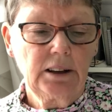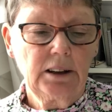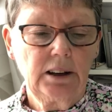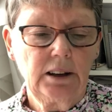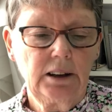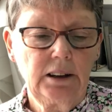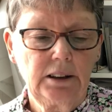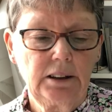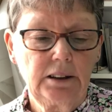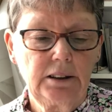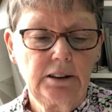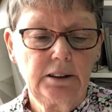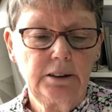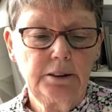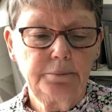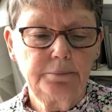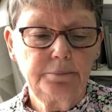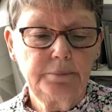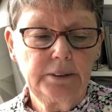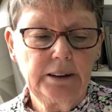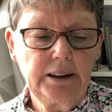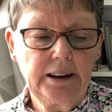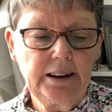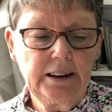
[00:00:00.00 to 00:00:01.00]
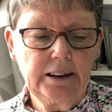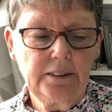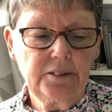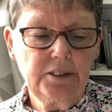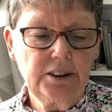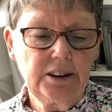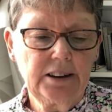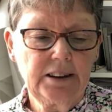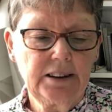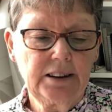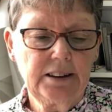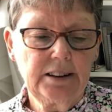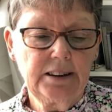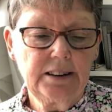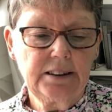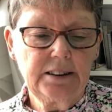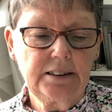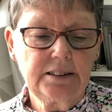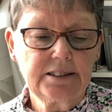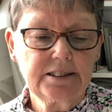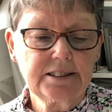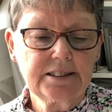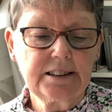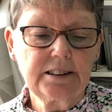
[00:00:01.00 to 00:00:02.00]
The
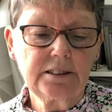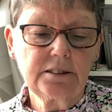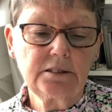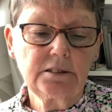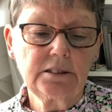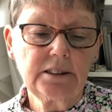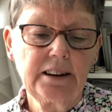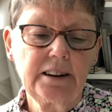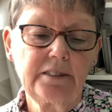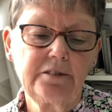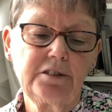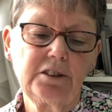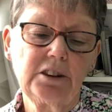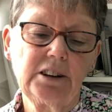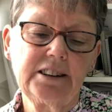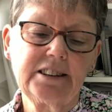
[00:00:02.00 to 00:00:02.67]
skill level,